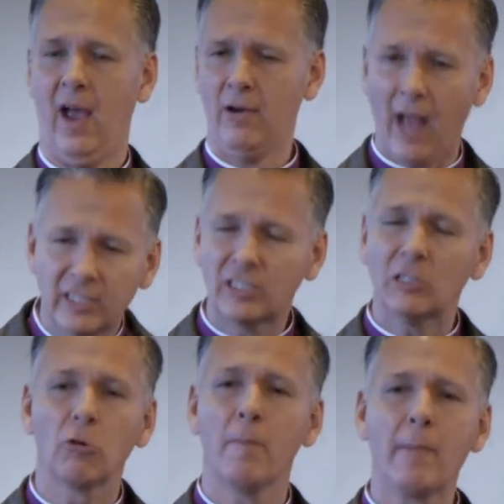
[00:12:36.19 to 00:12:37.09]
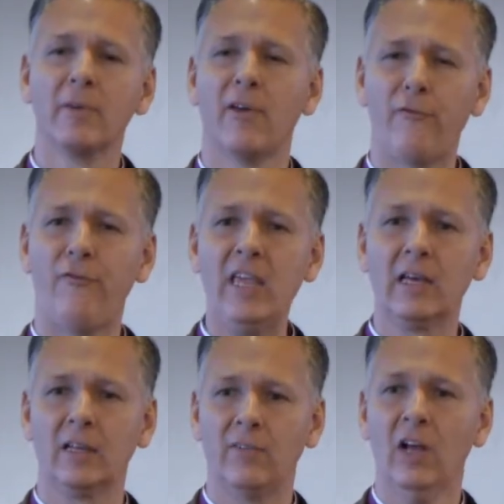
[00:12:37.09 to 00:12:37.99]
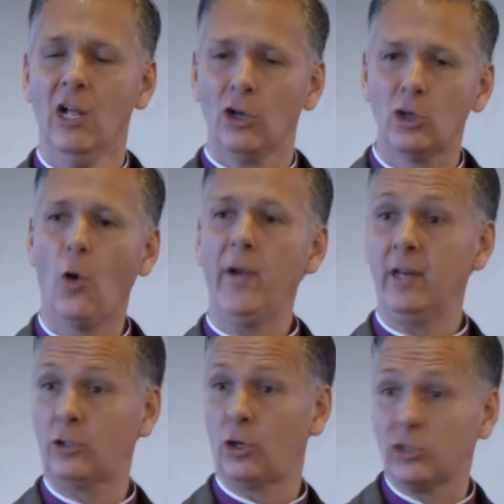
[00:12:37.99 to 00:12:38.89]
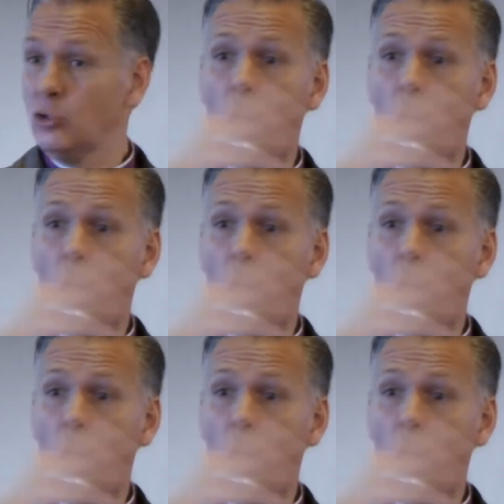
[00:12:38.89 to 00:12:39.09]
I, I still remember the feel of going to church,